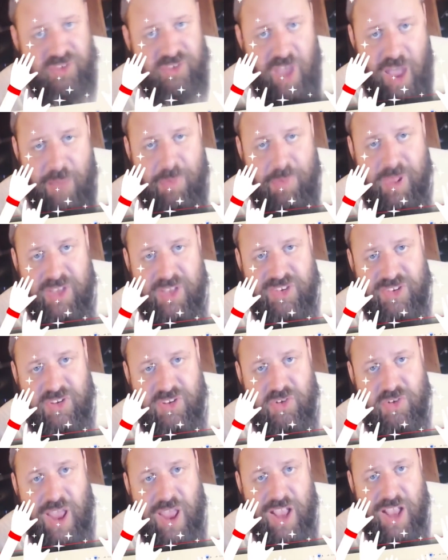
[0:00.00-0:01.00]
we're gonna
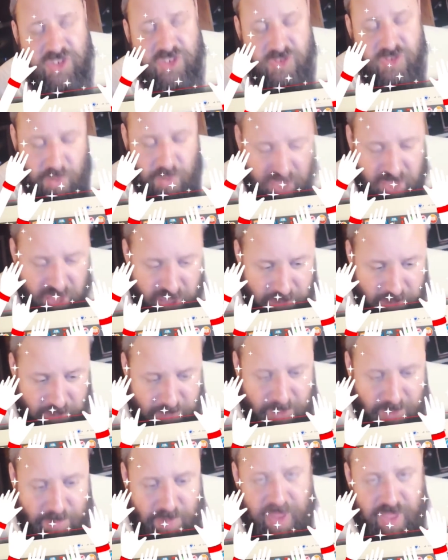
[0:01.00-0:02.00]
turn you down
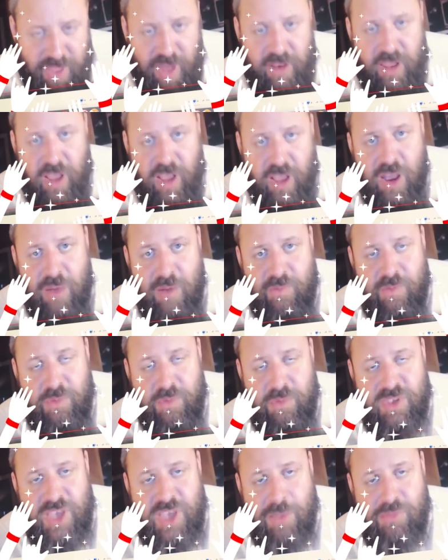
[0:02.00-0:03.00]
for just
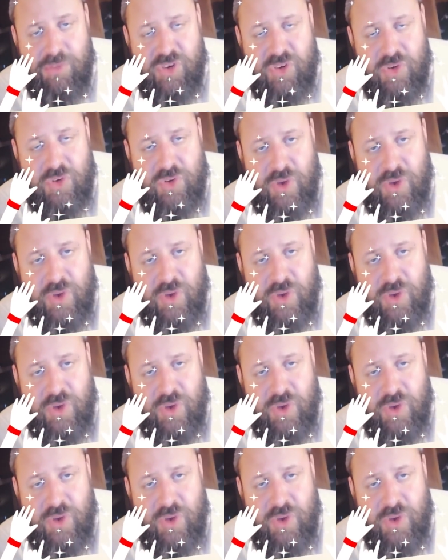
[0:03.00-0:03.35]
a minute,